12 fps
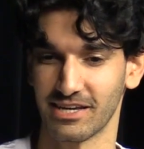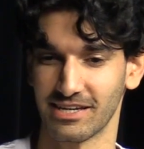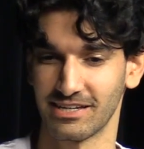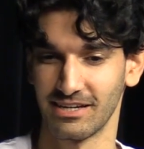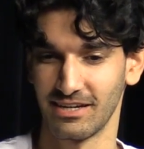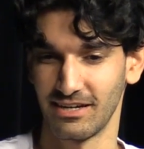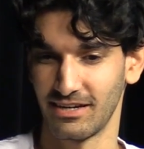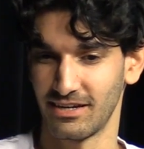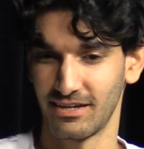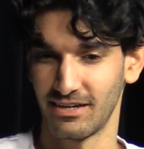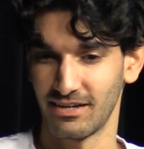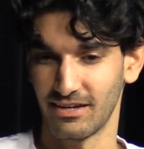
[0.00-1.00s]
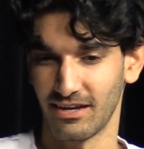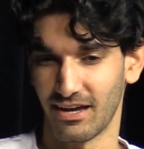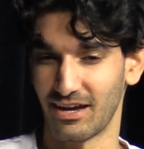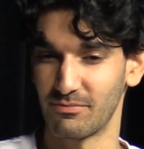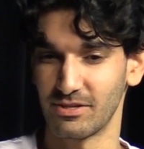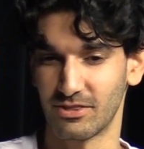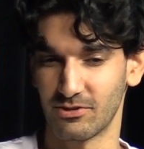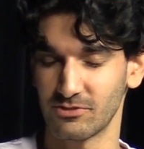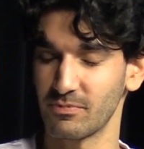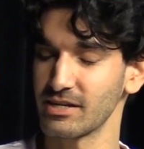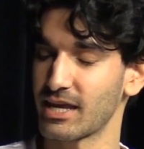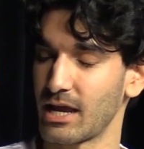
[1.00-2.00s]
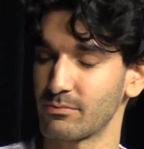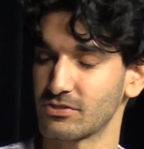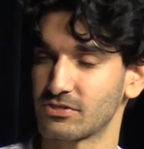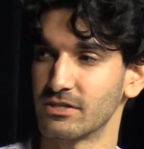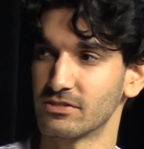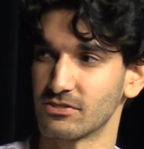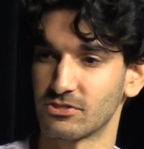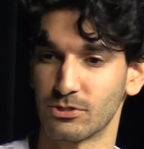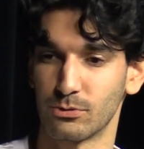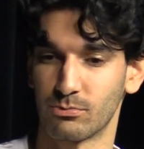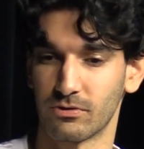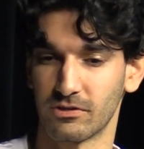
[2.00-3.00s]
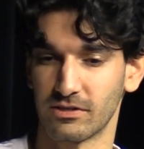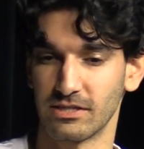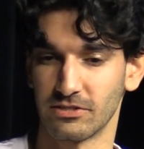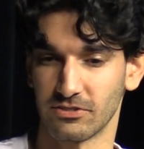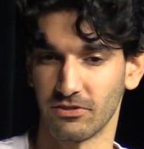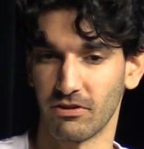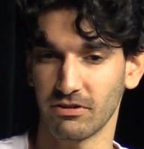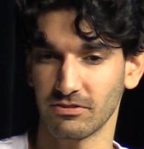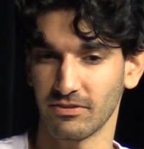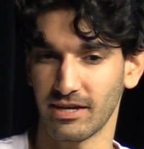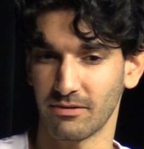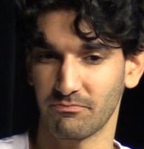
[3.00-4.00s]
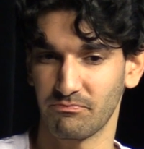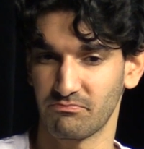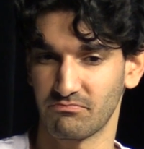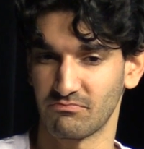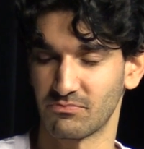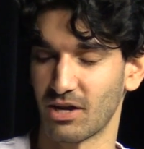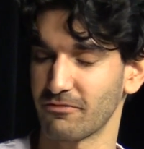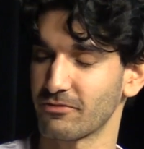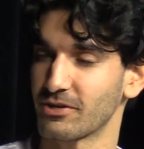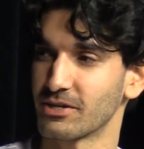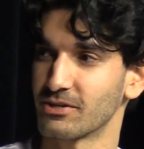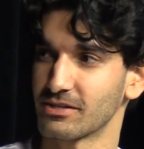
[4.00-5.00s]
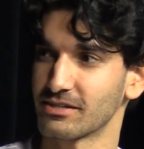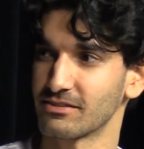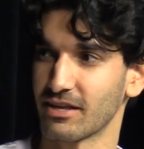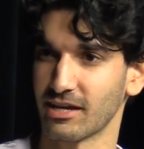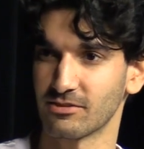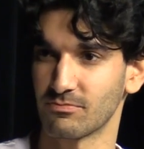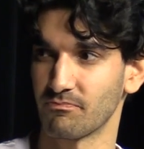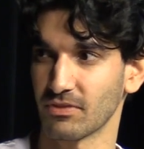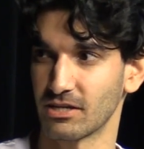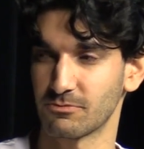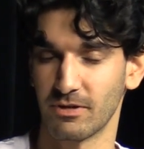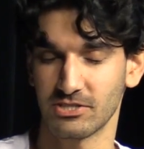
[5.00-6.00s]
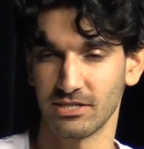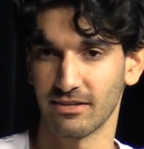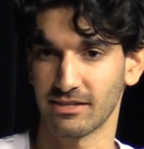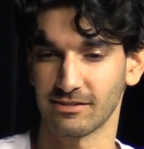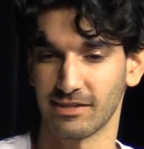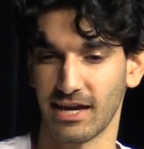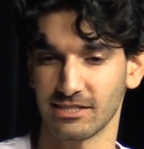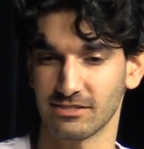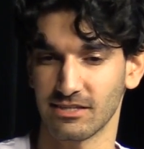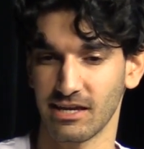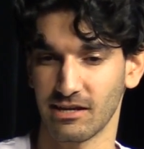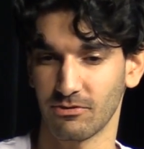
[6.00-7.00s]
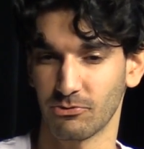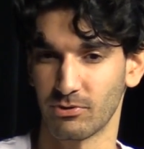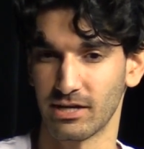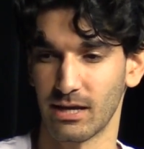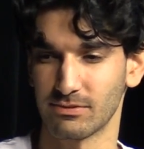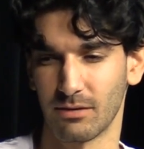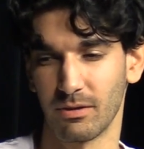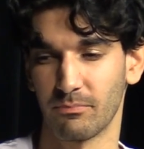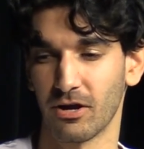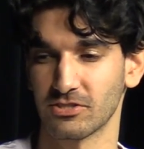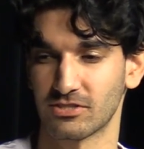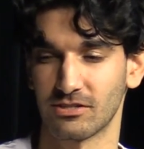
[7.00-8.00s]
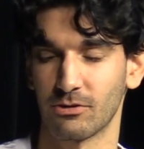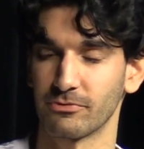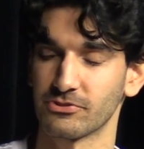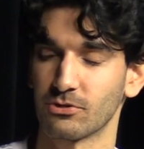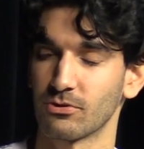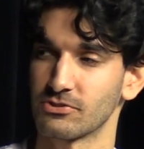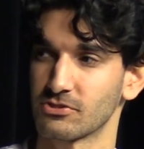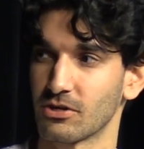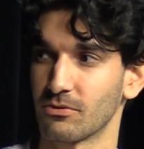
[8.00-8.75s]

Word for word: Like, I mean, there's been games this season too where he's looked like not very good. Like terrible. Especially like the last like three games. I mean, Boston, no one scored. De so